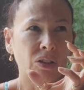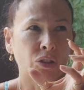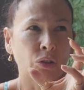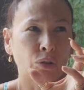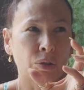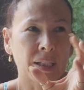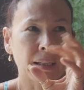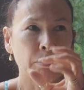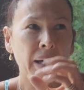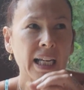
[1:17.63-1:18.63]
to
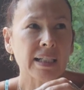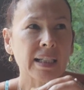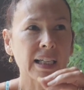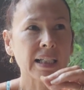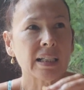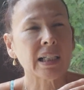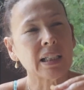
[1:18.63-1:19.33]
cement into